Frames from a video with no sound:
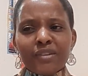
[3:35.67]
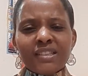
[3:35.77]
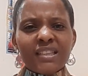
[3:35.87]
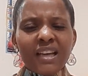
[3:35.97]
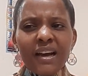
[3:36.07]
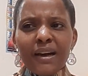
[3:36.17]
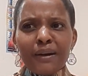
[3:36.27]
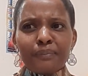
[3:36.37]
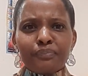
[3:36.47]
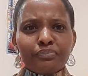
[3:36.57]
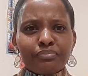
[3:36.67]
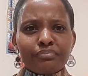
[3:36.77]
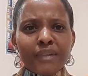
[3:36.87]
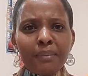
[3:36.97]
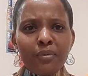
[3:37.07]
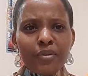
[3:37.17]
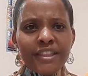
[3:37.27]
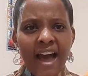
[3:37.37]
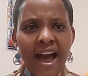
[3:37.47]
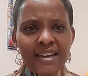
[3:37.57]
is it
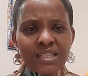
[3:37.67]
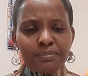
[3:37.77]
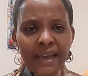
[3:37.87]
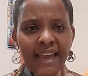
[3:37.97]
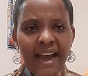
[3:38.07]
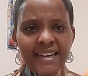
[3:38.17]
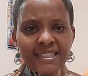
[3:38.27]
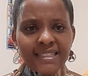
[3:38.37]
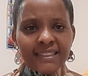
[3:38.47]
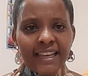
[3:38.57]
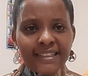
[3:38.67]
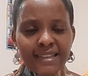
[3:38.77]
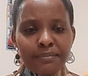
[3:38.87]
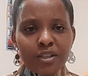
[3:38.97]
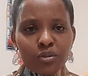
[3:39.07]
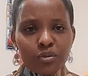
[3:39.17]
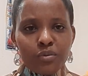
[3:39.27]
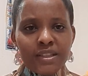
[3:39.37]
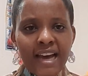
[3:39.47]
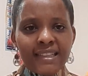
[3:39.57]
with hands, by hands, like something to do
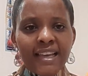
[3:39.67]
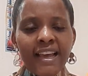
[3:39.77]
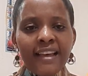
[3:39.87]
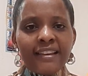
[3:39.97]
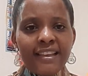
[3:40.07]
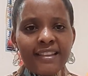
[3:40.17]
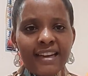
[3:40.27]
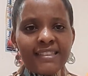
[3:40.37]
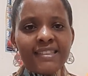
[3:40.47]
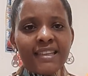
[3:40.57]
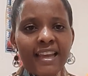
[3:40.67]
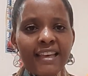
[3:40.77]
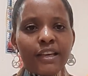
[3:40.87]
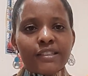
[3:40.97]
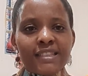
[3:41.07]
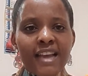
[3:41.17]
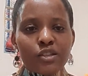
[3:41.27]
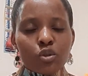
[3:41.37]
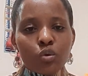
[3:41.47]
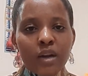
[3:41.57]
with that, there is like
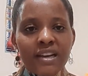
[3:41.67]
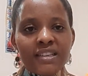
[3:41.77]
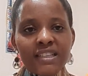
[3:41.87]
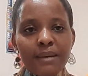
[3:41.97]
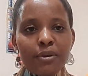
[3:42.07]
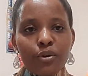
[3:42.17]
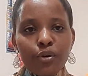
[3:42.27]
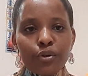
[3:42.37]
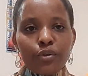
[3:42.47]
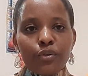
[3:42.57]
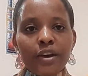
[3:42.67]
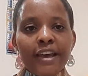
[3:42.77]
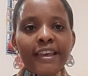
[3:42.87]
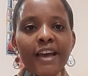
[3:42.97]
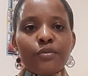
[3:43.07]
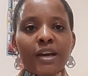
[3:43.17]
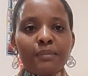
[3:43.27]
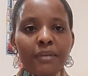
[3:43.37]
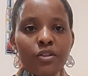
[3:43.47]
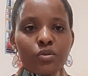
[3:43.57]
sinasono na nini na mikono, yeah, you
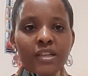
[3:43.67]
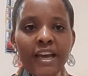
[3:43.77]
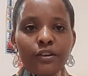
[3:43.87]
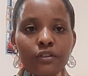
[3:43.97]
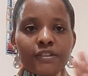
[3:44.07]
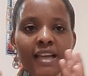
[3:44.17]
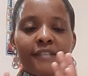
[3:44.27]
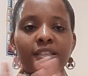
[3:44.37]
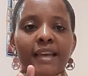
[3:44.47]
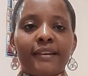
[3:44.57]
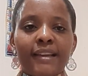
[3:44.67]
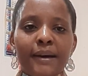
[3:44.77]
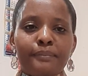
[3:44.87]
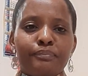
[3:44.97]
can buy those kind of stuffs. And